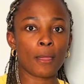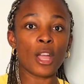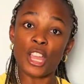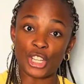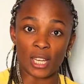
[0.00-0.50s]

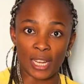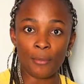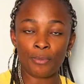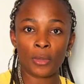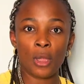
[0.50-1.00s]

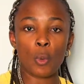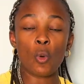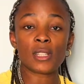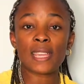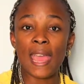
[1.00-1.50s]
urgently?
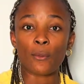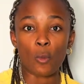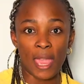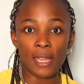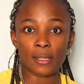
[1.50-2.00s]
What can
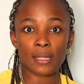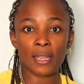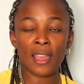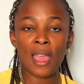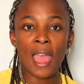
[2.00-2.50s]
wait?
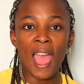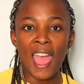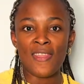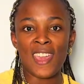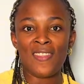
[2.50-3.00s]

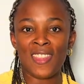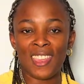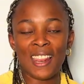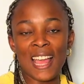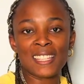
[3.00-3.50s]
And then the
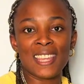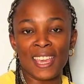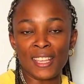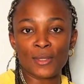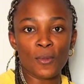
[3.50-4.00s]
last thing
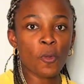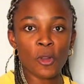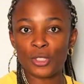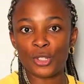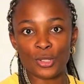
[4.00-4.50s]
is,
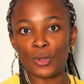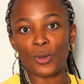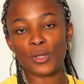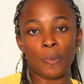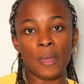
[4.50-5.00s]
what's just
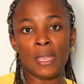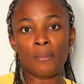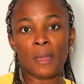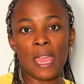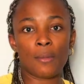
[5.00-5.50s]
noise?
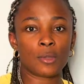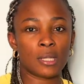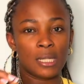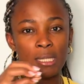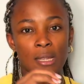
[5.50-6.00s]
Being able to
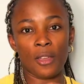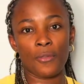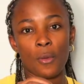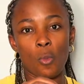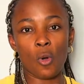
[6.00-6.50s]

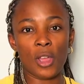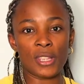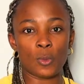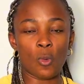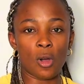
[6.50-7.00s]
decipher what
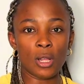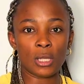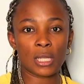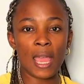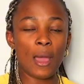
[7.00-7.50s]
is what
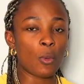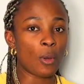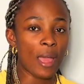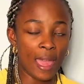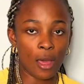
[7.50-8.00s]
will
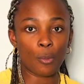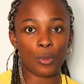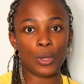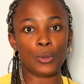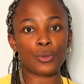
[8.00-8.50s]
help
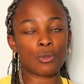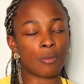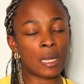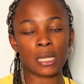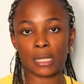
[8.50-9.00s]
you
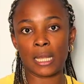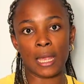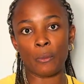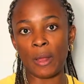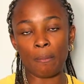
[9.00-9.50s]
tremendously
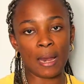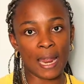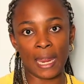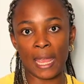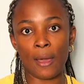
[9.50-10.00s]
when
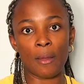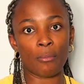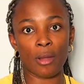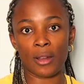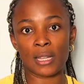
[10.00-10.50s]
planning out and
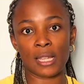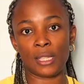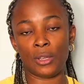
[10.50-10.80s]
prioritizing